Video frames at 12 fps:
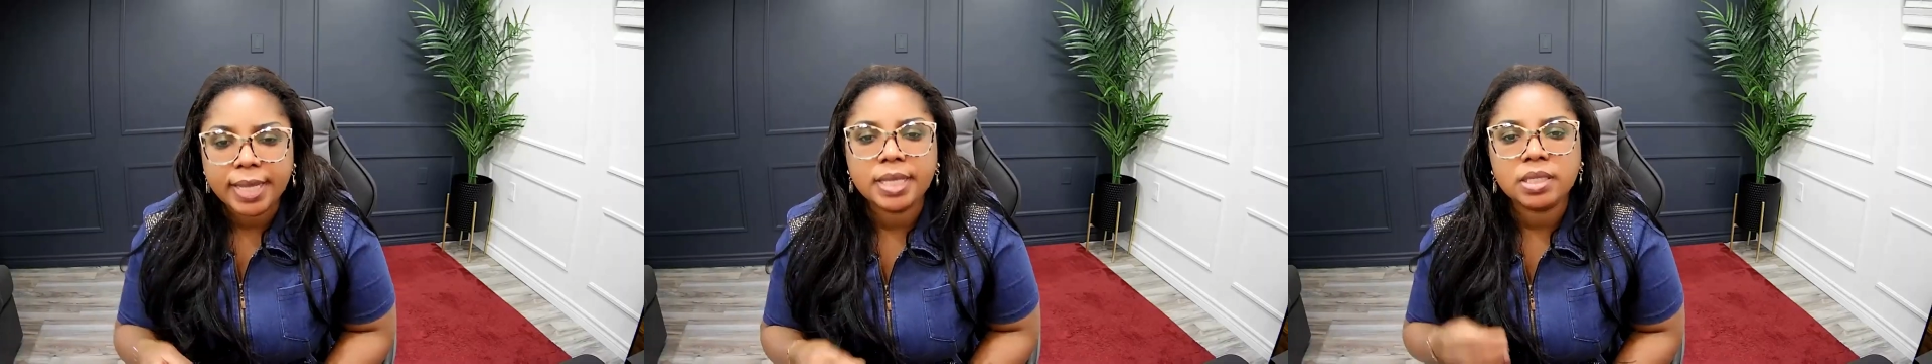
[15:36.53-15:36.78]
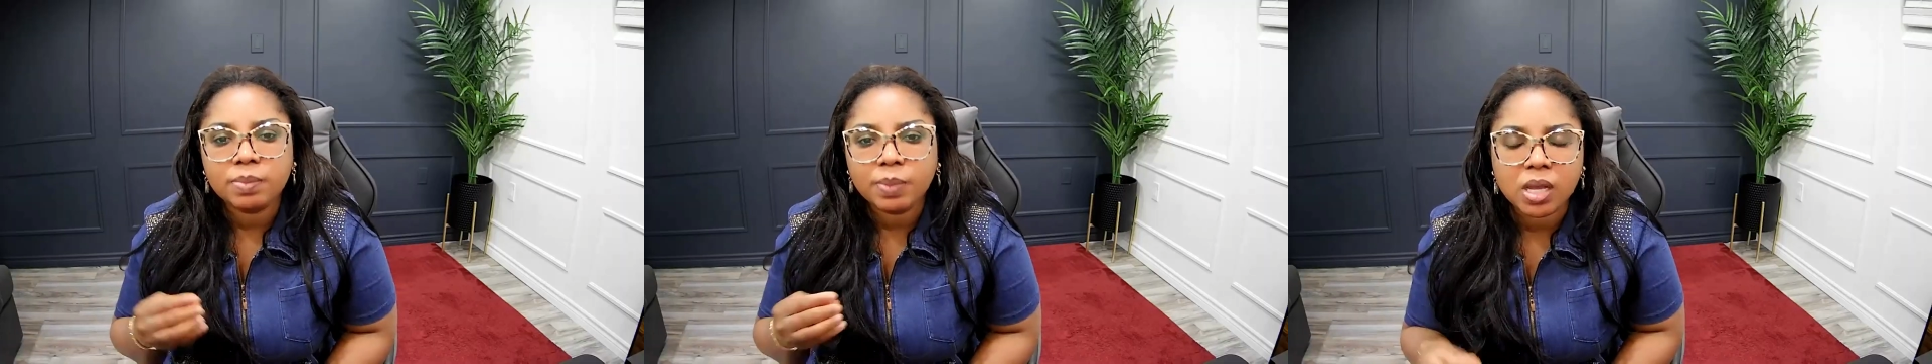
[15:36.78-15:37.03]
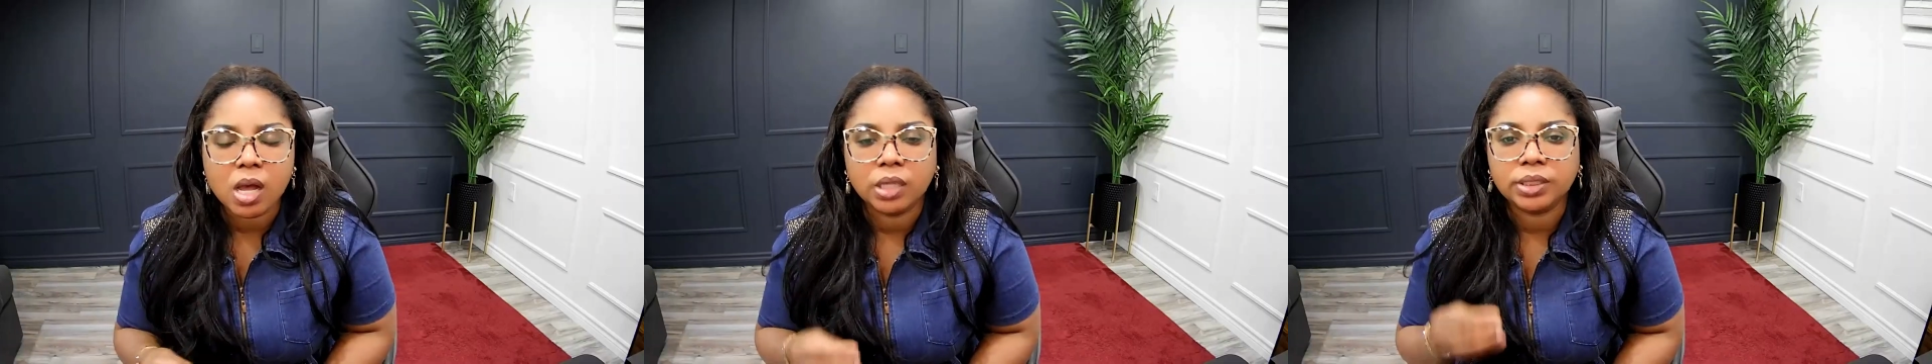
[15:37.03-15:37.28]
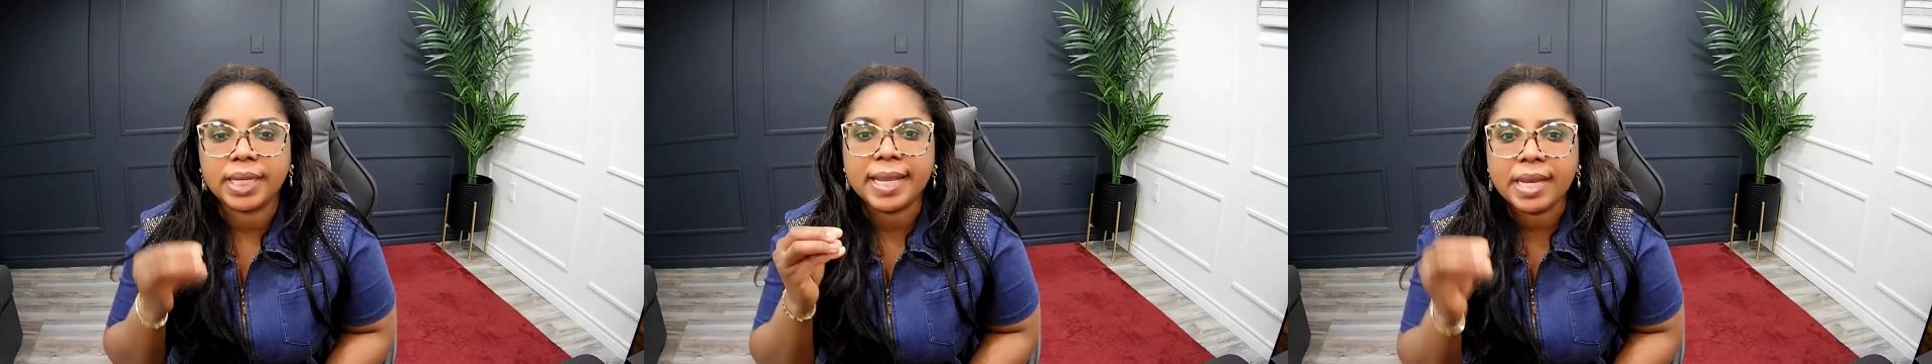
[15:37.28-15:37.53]
is
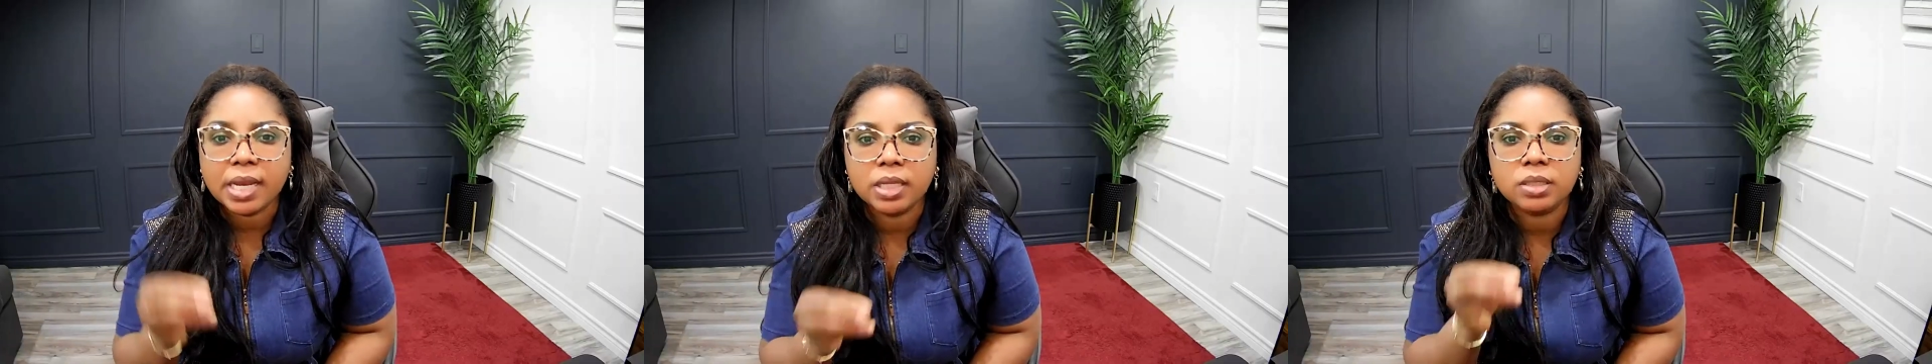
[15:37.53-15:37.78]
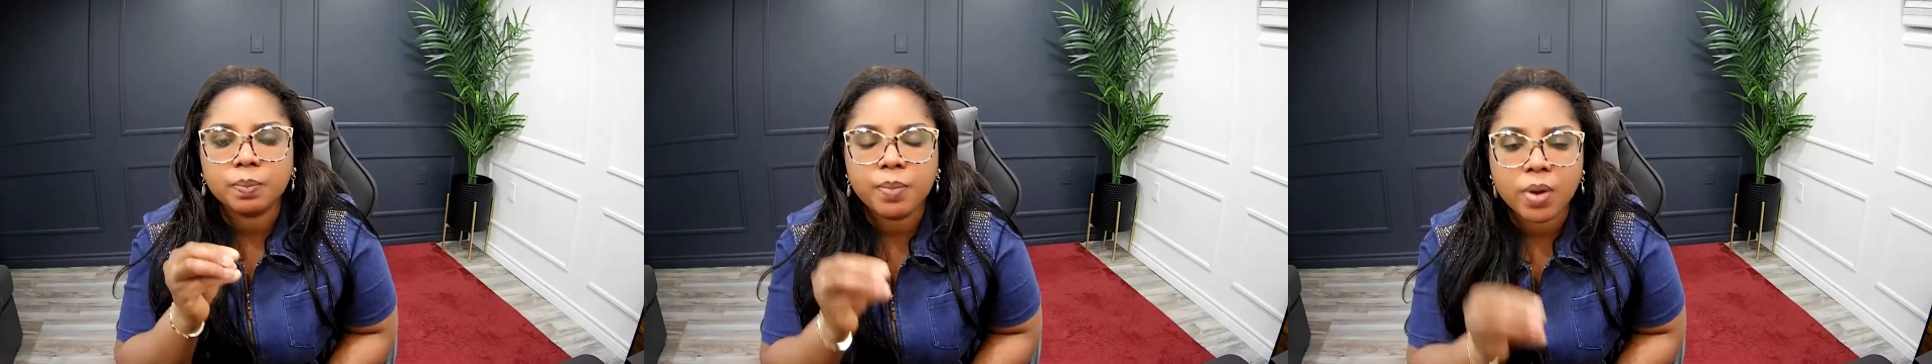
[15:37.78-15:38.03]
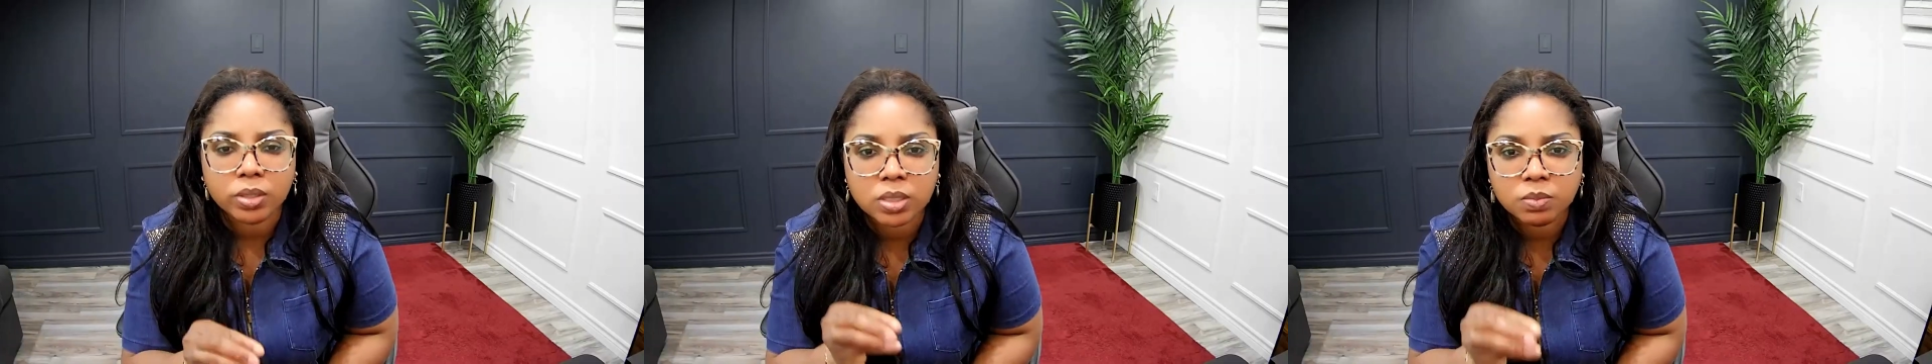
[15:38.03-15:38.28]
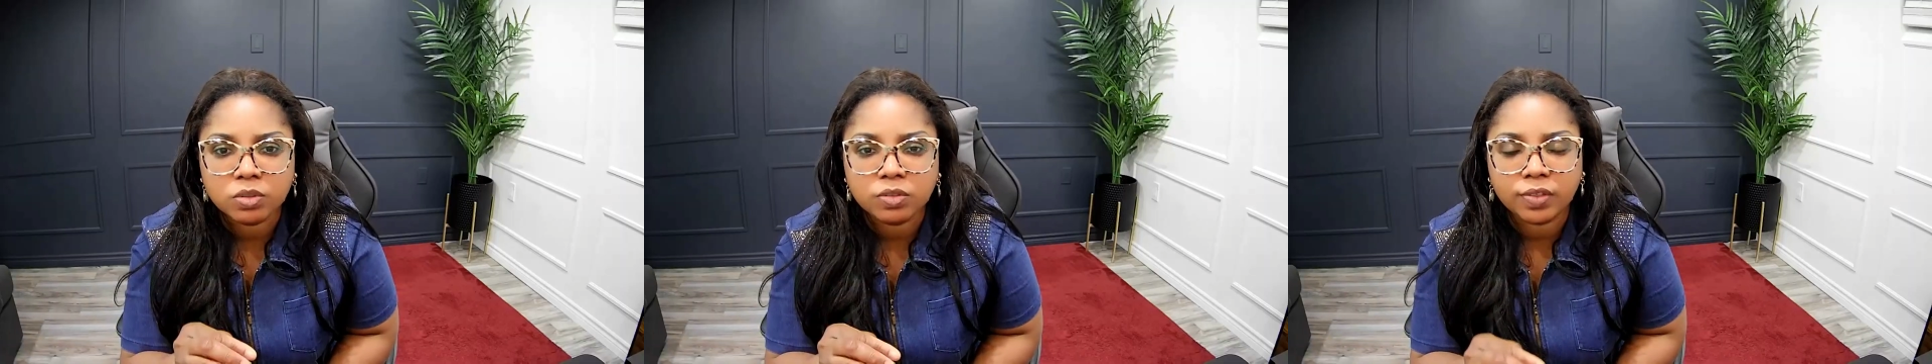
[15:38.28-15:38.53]
because it is
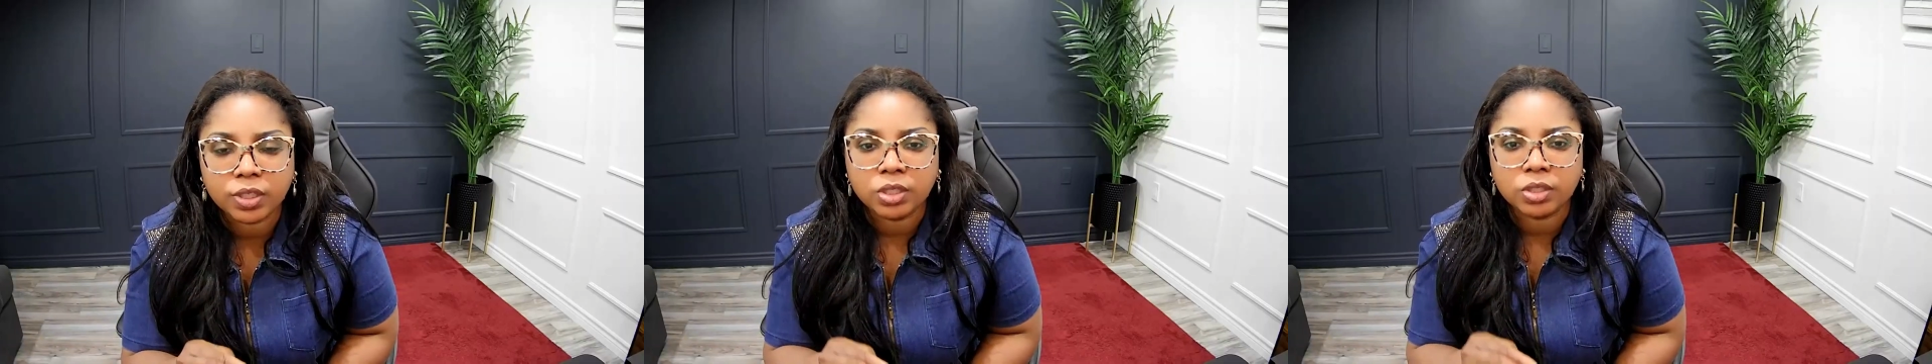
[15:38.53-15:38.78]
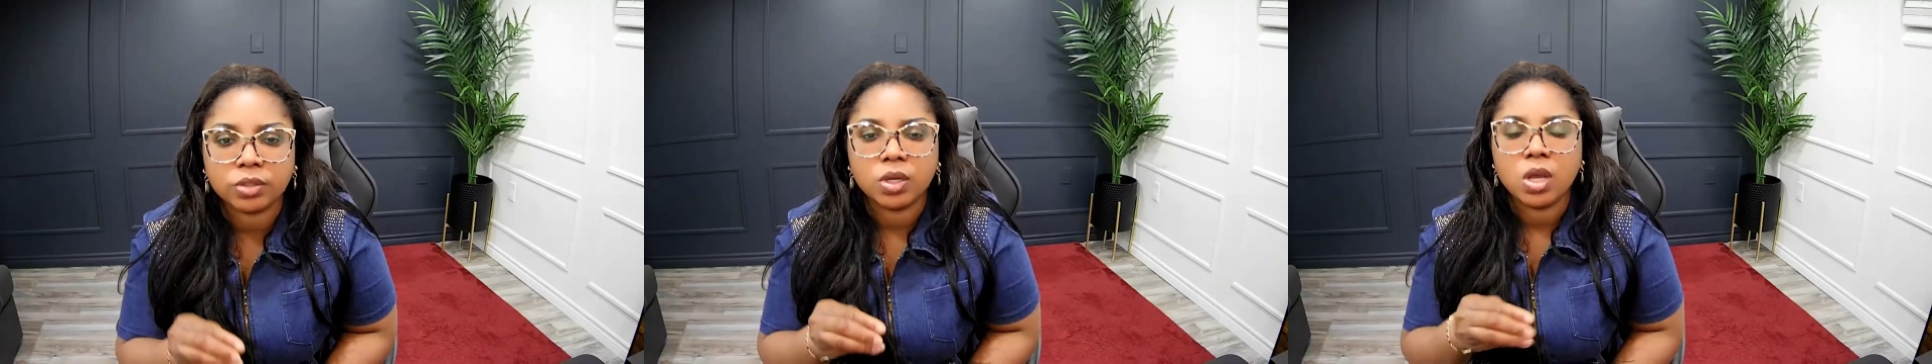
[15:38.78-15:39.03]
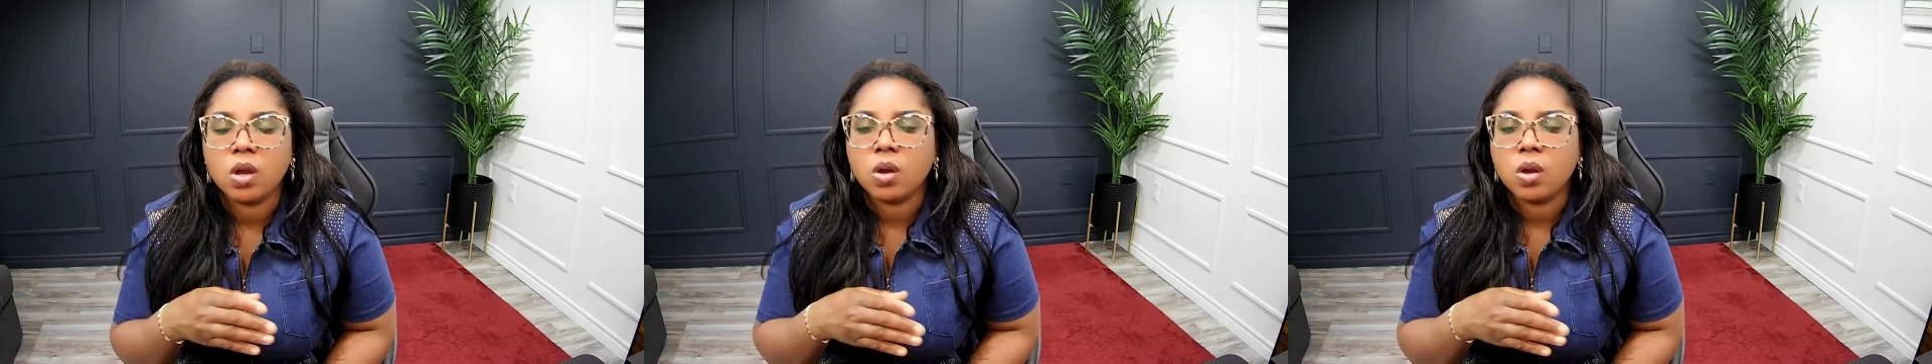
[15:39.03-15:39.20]
possible for you.